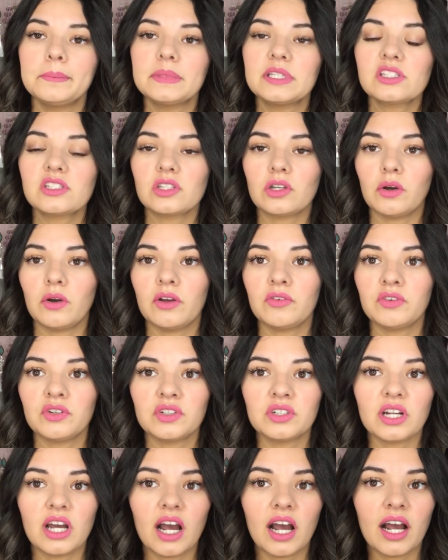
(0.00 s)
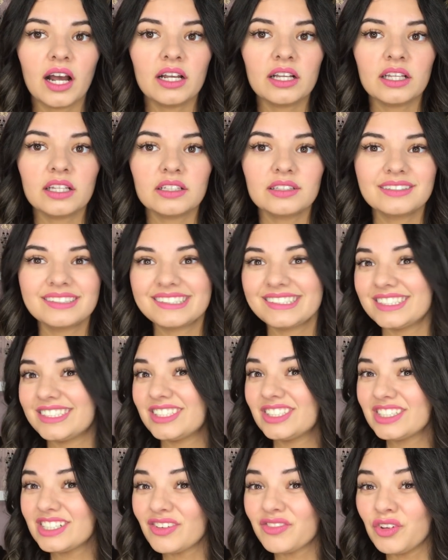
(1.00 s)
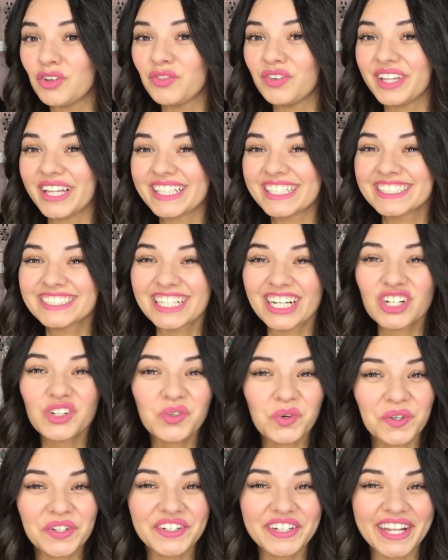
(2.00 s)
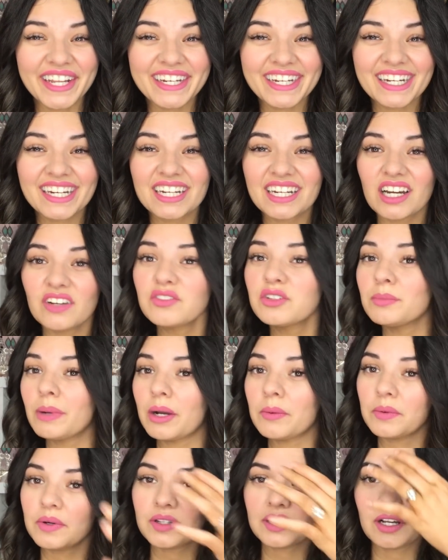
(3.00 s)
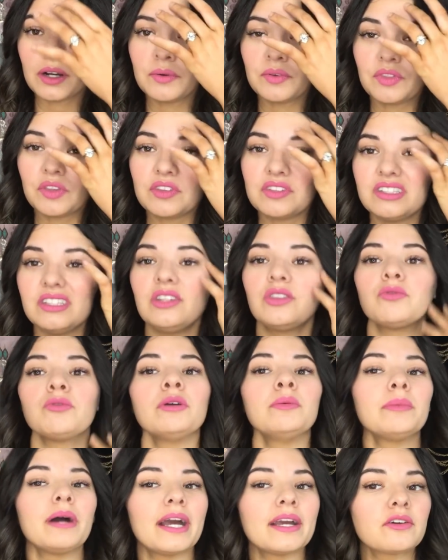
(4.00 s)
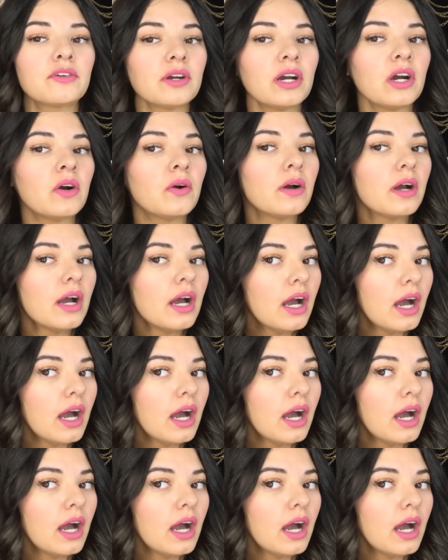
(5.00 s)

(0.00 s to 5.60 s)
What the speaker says: So if you feel like you're not coordinated enough, you might want to go with the T3 Micro.